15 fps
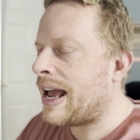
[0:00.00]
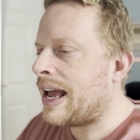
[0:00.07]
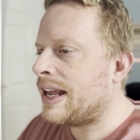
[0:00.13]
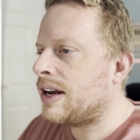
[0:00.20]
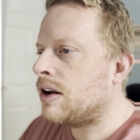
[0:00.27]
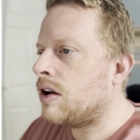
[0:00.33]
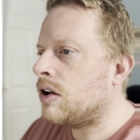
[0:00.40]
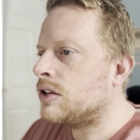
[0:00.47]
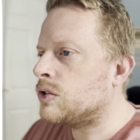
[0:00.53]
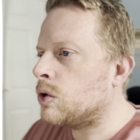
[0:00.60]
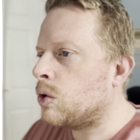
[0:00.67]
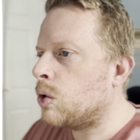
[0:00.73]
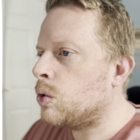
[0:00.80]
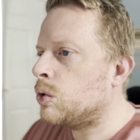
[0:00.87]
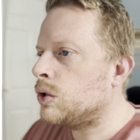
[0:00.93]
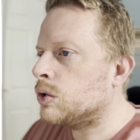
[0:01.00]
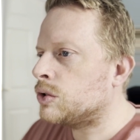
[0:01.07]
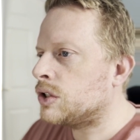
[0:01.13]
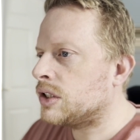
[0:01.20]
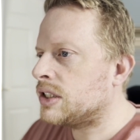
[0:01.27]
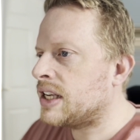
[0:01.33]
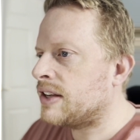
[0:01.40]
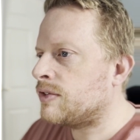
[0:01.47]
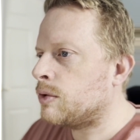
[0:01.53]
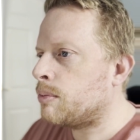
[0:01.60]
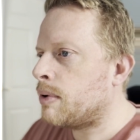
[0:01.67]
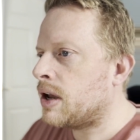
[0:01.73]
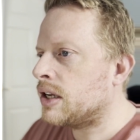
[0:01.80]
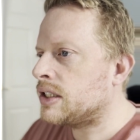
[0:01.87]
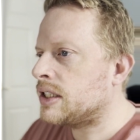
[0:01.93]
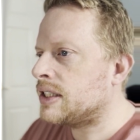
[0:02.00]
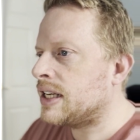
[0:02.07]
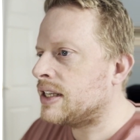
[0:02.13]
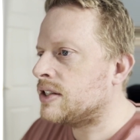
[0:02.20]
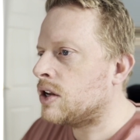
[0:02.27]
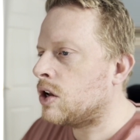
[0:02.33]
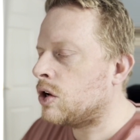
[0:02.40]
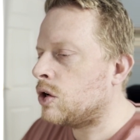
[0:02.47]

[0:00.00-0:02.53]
analyze all your successful purchases,